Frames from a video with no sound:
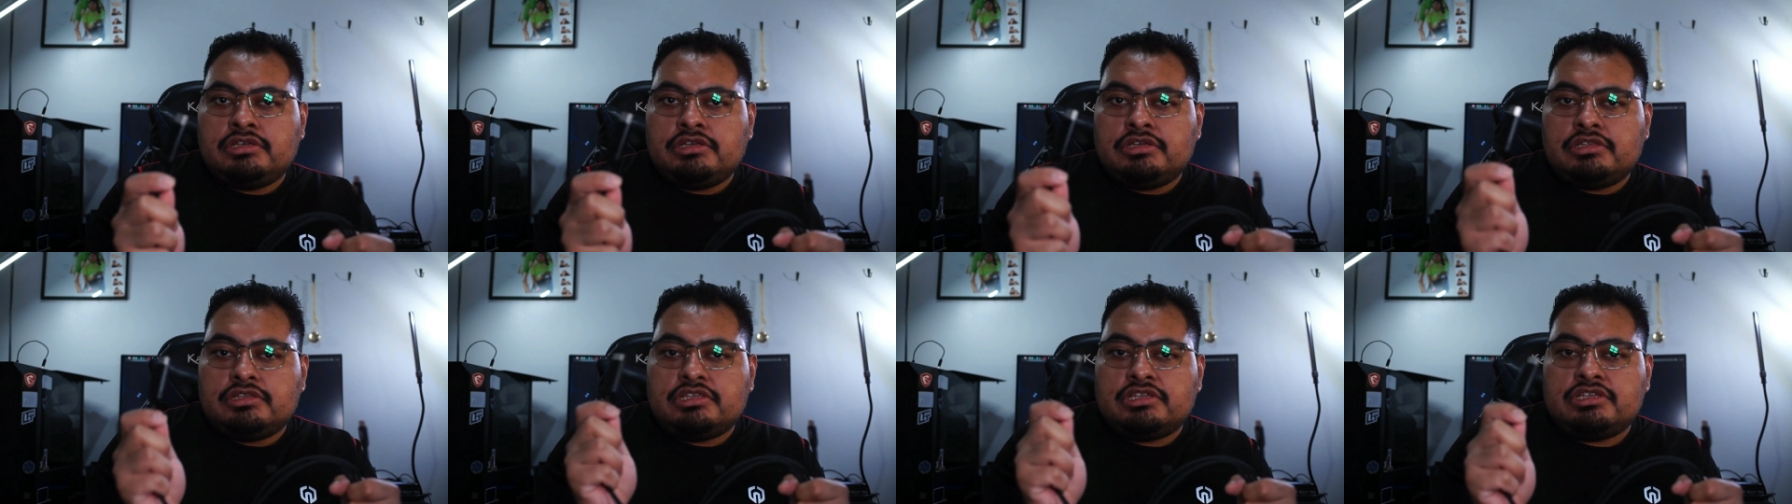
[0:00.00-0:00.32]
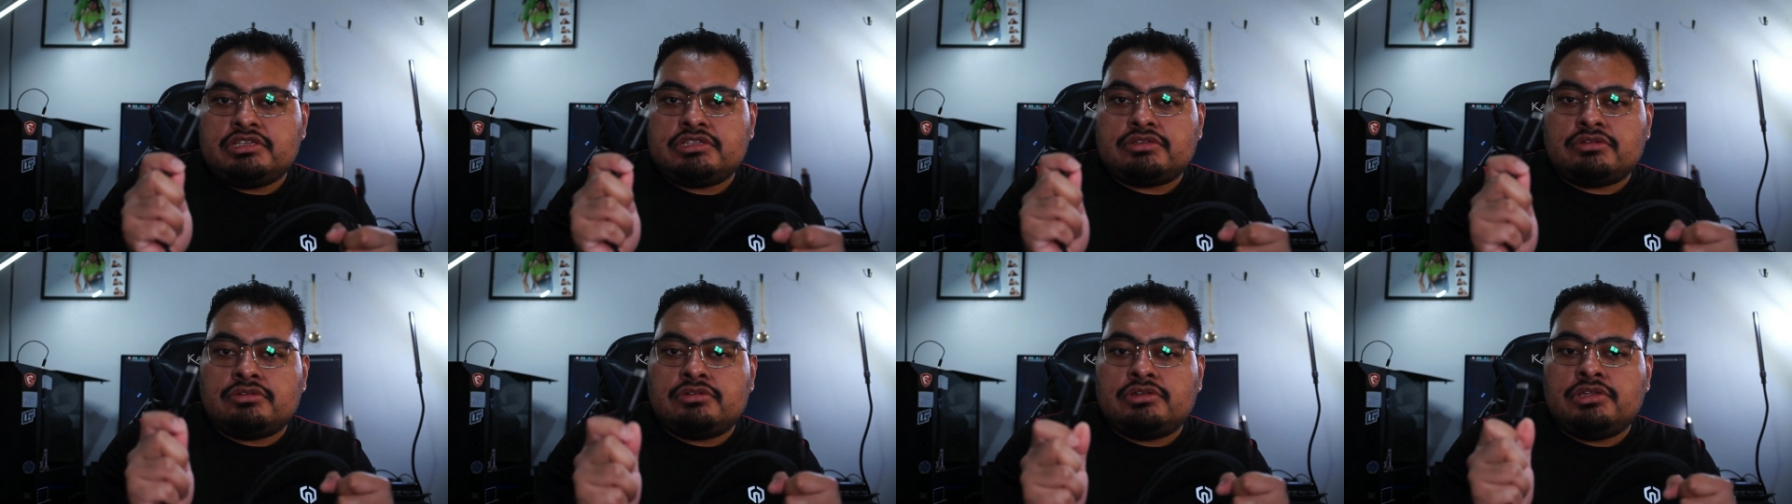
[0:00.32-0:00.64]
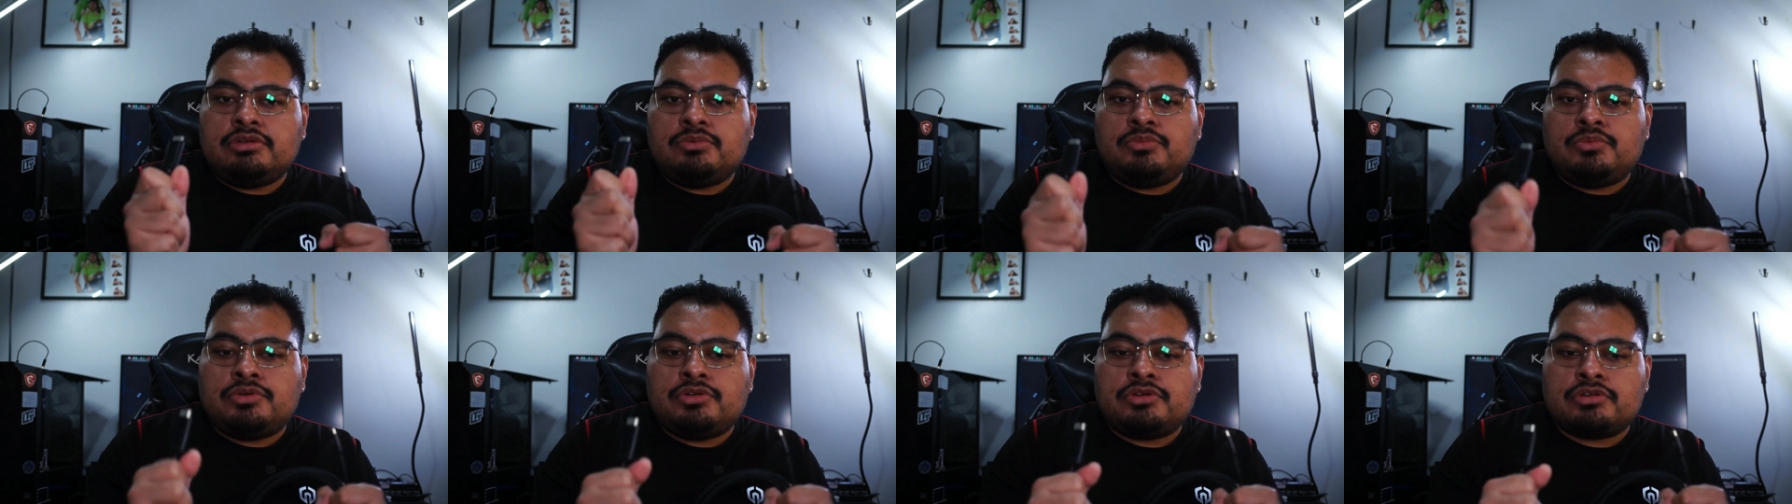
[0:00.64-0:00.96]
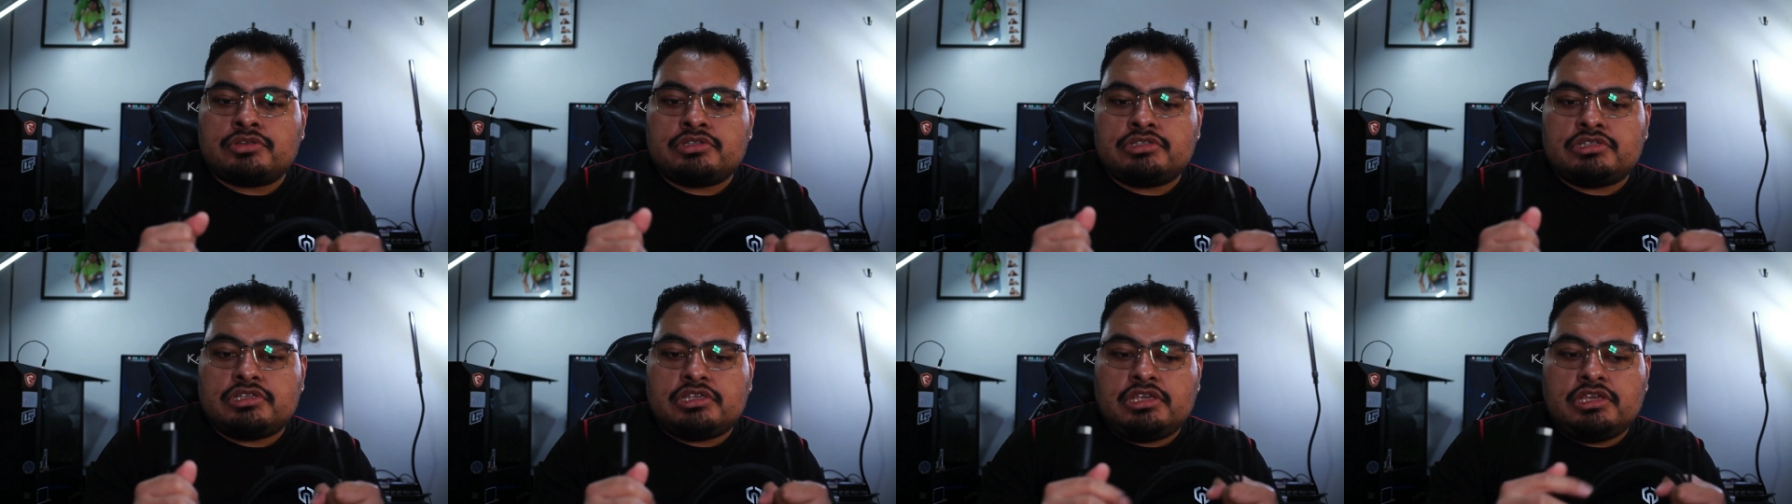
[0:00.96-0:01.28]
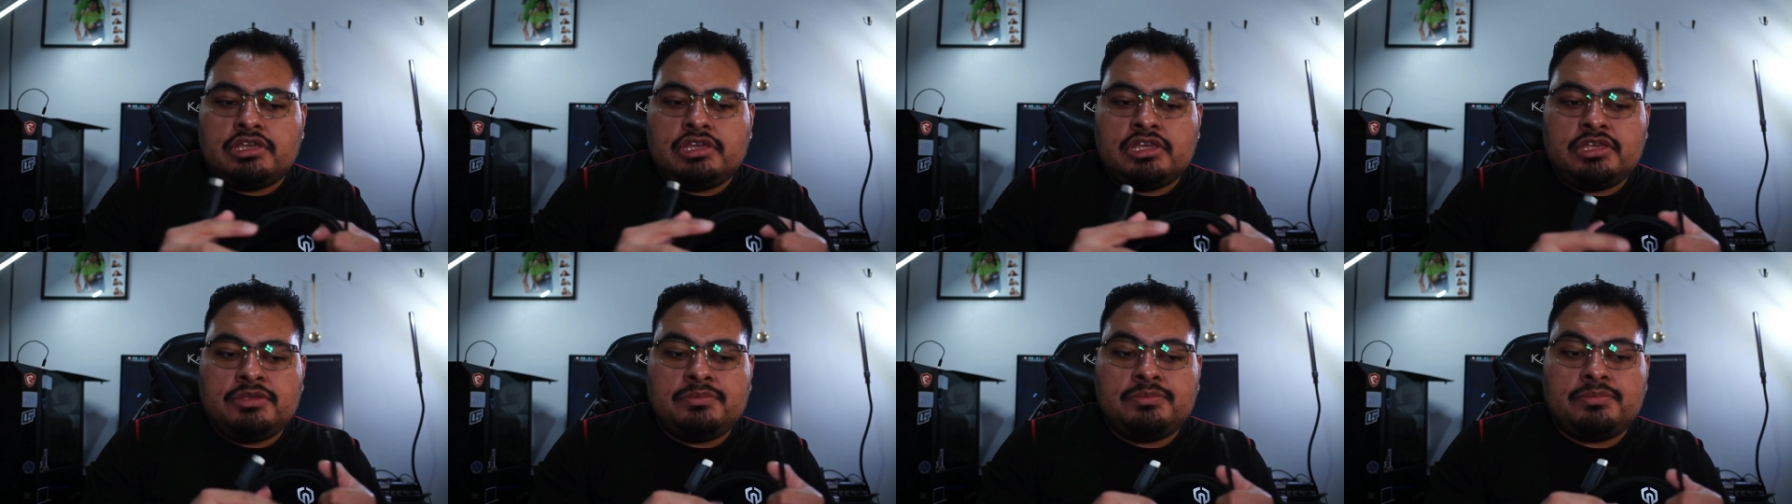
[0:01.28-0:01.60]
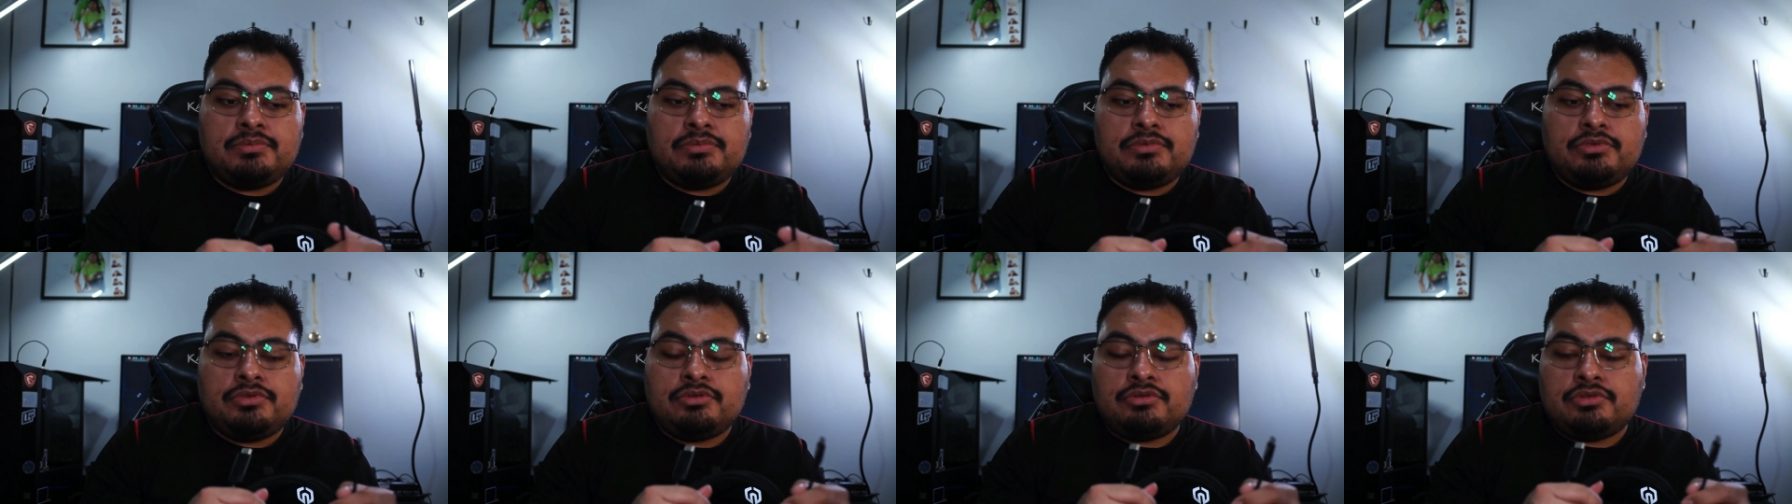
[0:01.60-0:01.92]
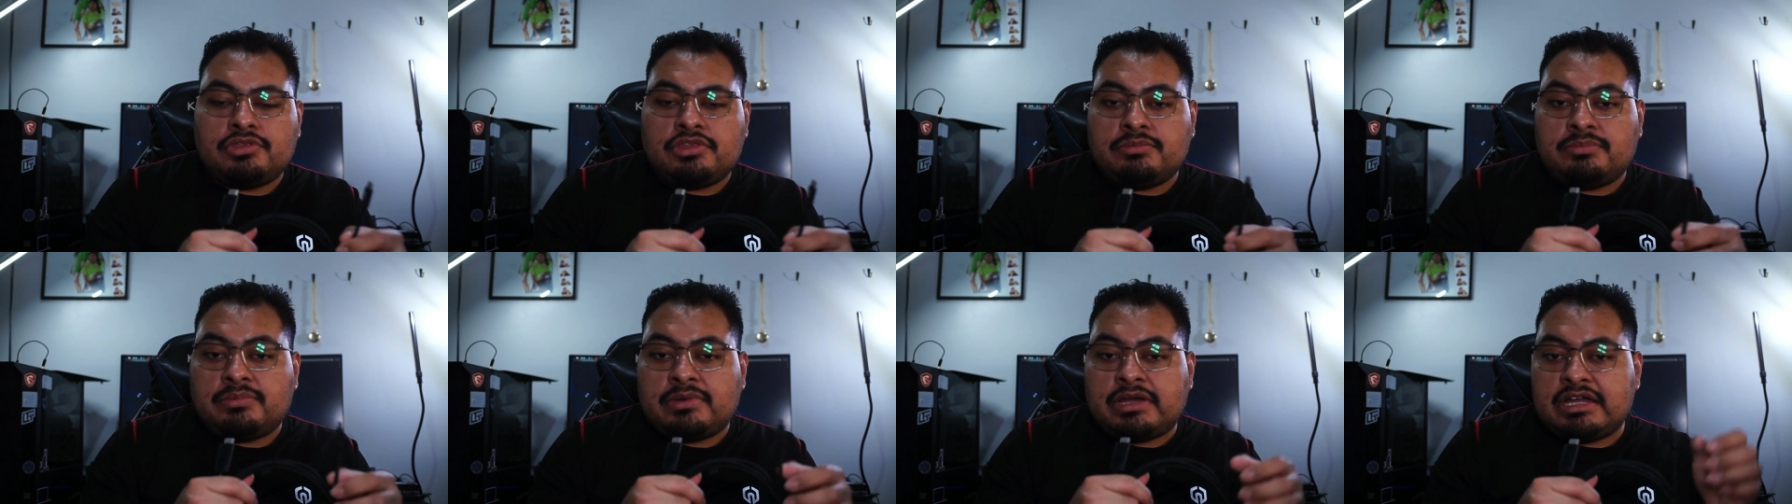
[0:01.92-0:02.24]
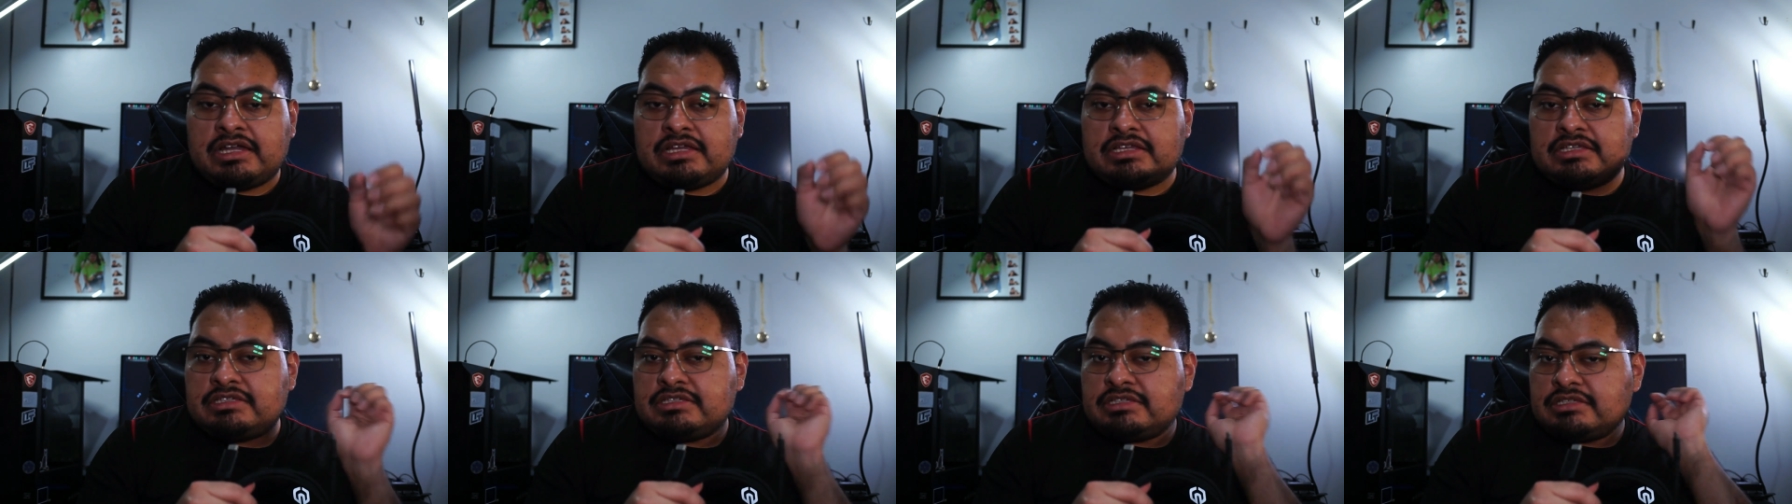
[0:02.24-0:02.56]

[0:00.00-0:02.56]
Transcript: this only works if your device